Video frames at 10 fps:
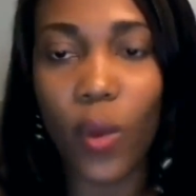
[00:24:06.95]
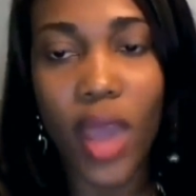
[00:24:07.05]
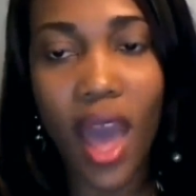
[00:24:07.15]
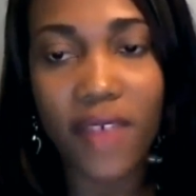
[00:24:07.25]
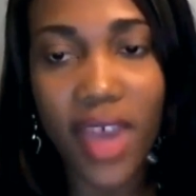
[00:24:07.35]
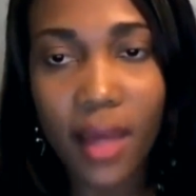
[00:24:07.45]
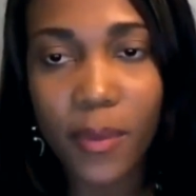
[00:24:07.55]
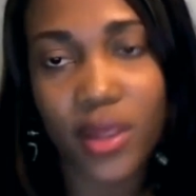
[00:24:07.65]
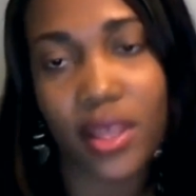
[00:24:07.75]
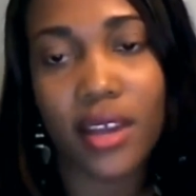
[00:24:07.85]
We have
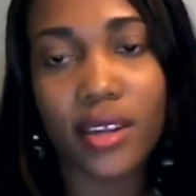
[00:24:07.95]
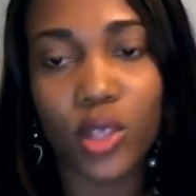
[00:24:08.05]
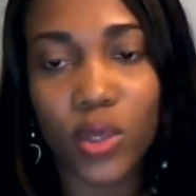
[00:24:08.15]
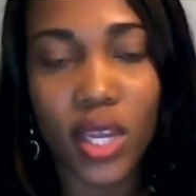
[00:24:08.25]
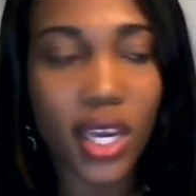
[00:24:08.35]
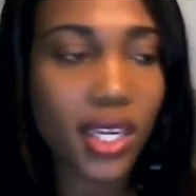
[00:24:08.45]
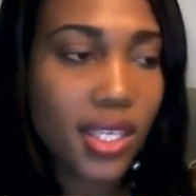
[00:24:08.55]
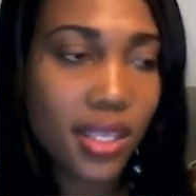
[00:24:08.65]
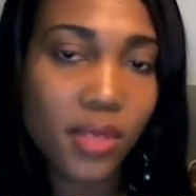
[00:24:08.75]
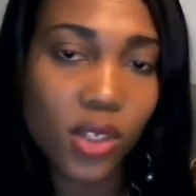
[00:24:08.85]
helper. They're gonna
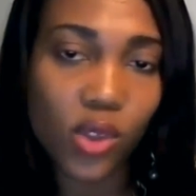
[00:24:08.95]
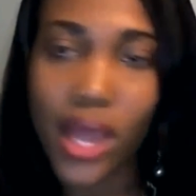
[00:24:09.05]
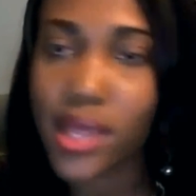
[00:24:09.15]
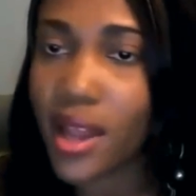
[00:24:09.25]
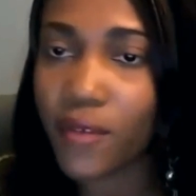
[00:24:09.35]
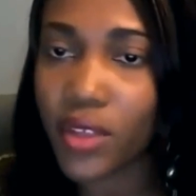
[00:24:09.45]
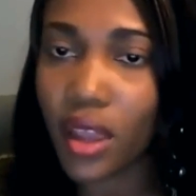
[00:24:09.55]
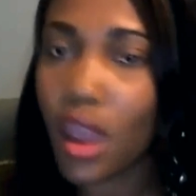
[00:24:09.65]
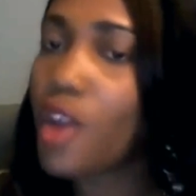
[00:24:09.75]
steam the dress and everything.